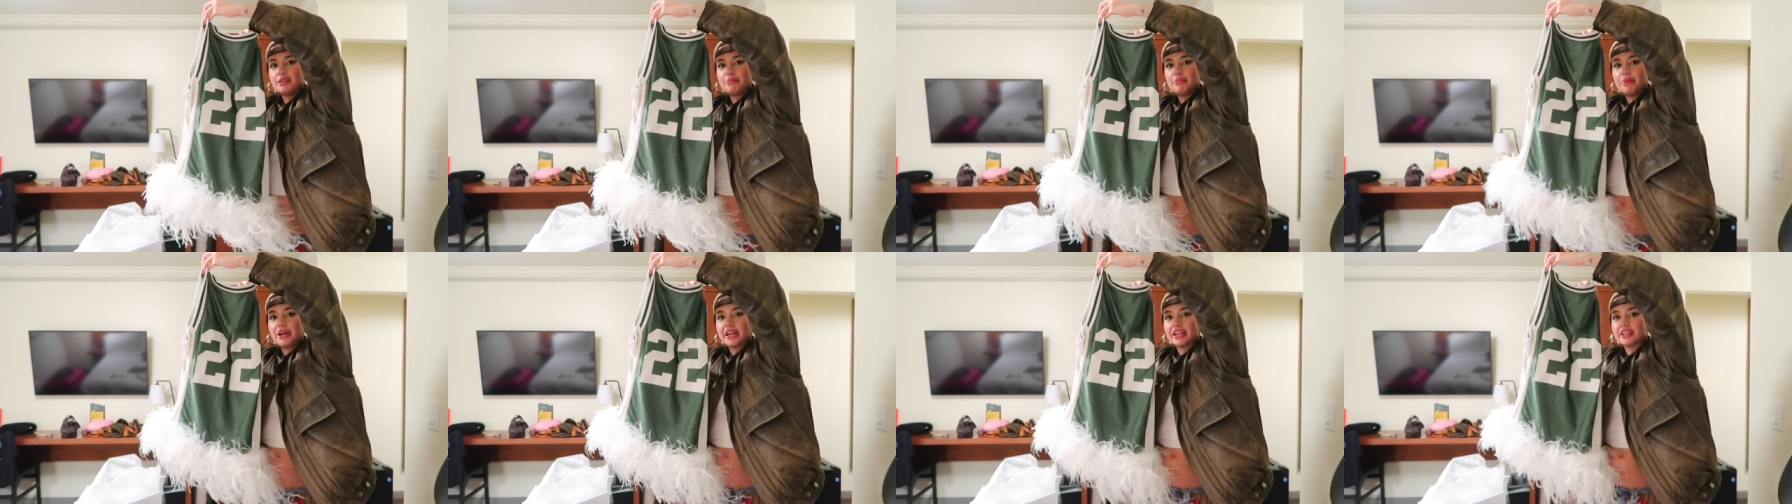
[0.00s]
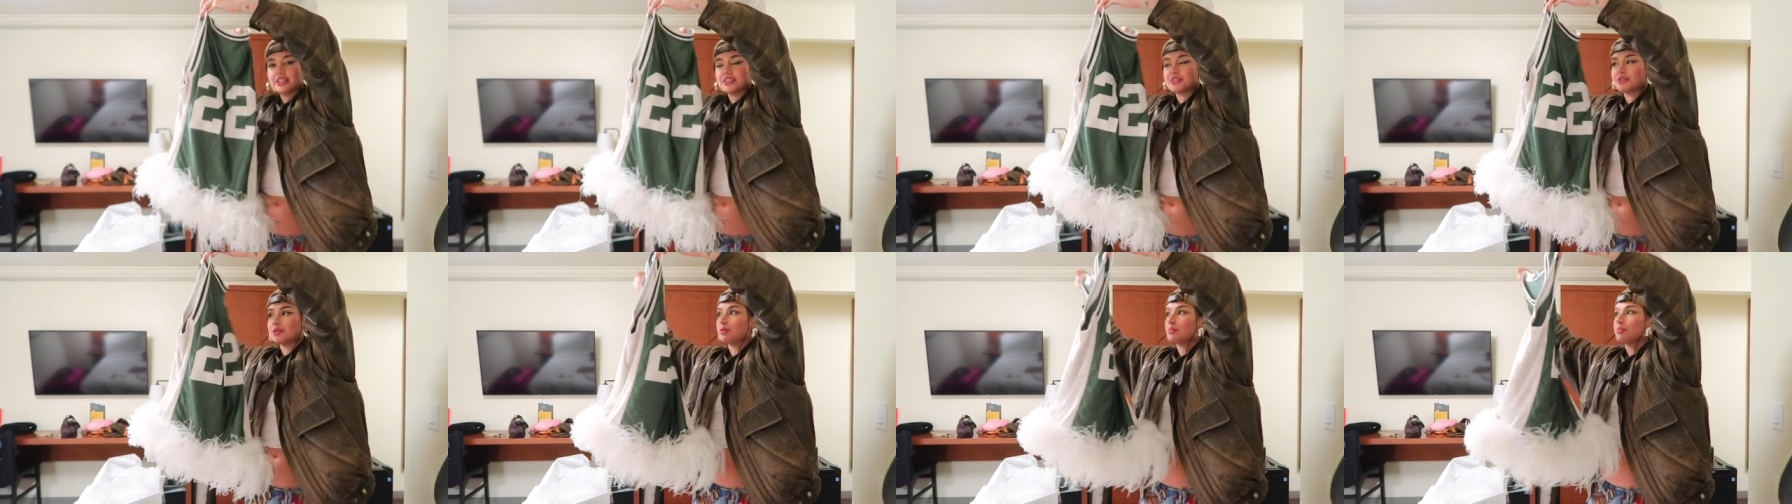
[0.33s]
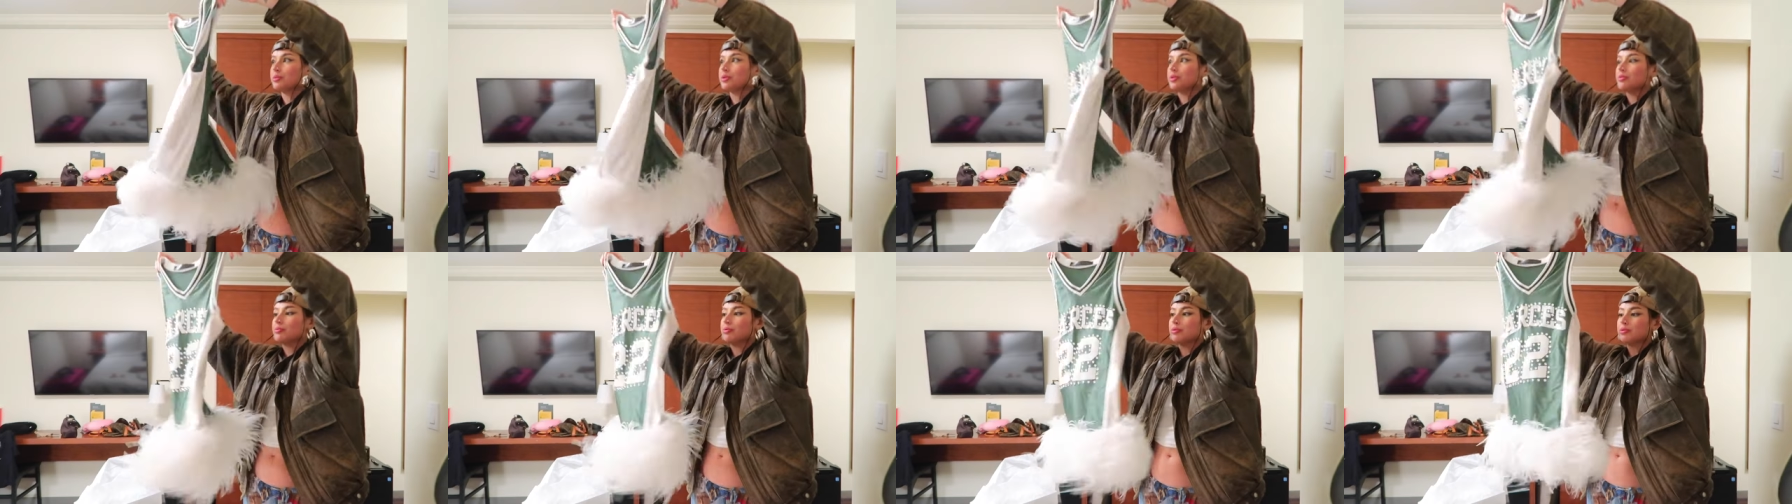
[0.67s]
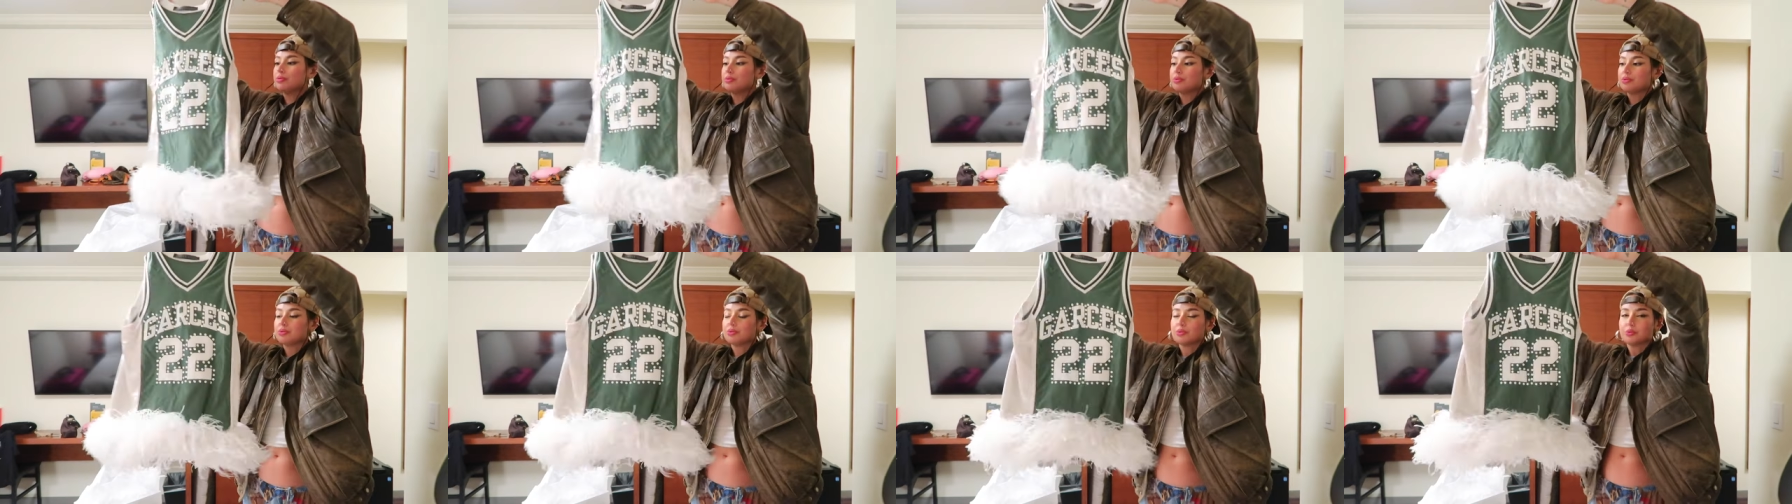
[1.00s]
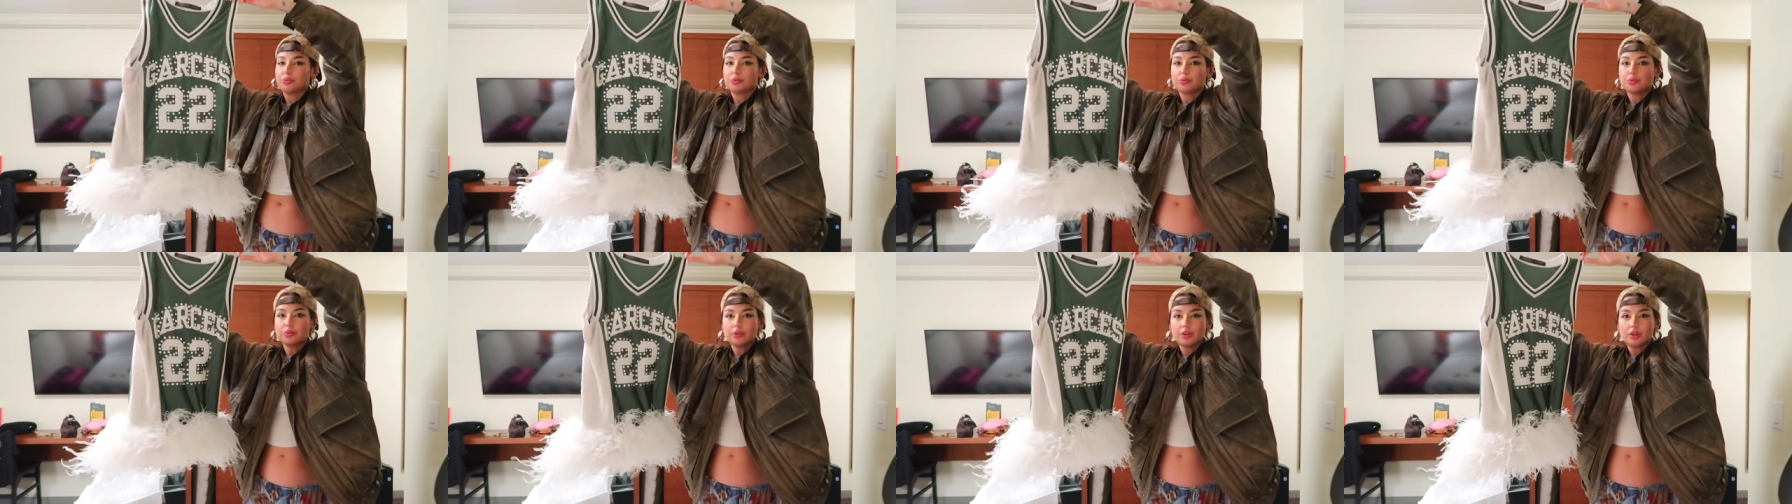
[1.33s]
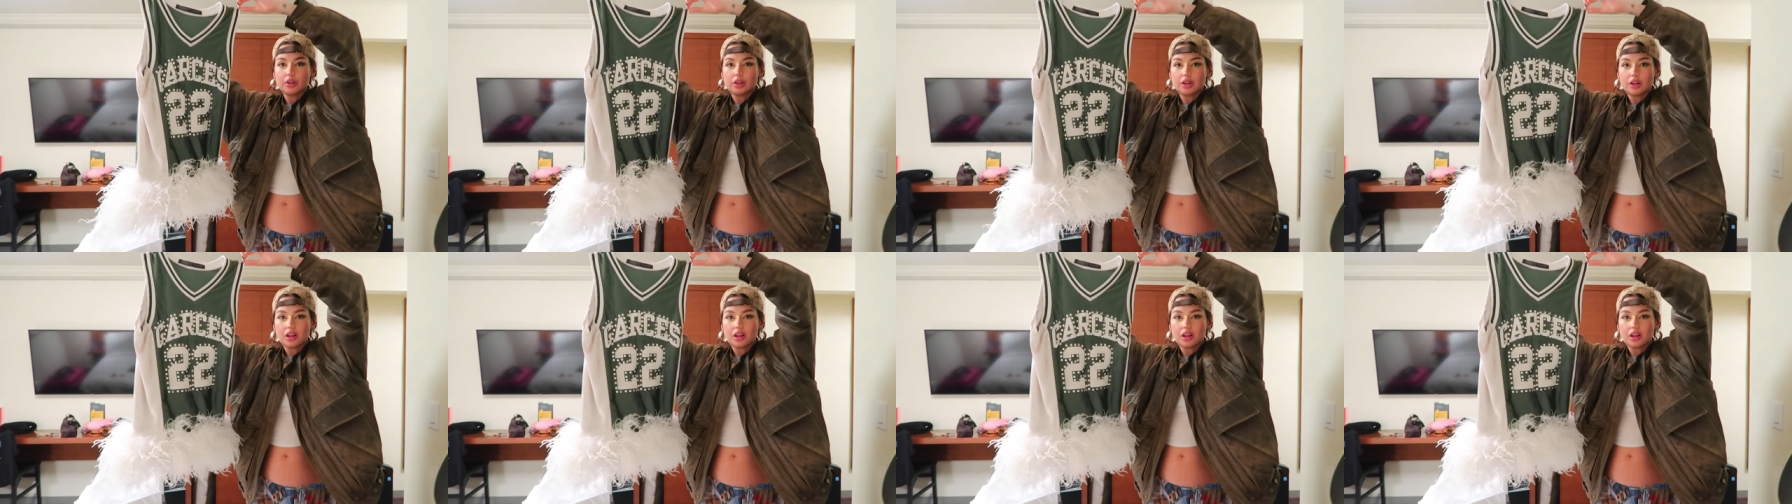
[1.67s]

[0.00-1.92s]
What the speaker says: the back is so beautiful too.